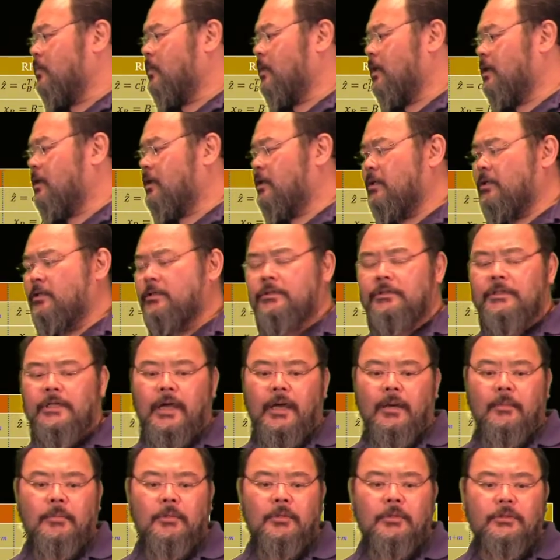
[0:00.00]
current
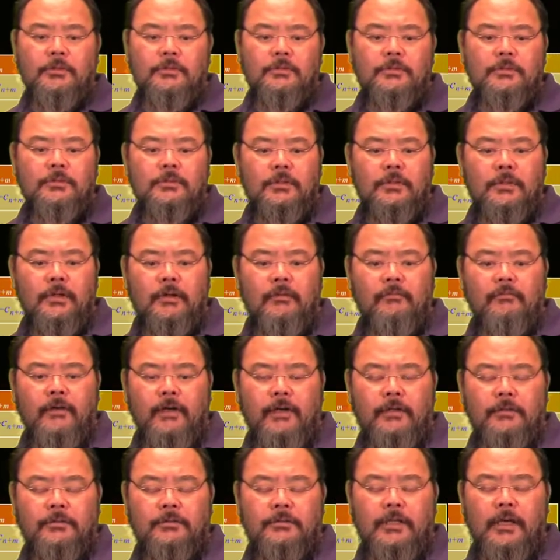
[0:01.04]
tableaus,
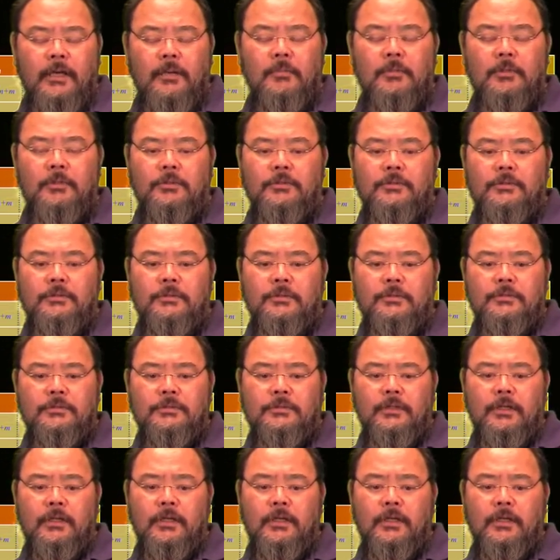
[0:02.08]
final tableaus is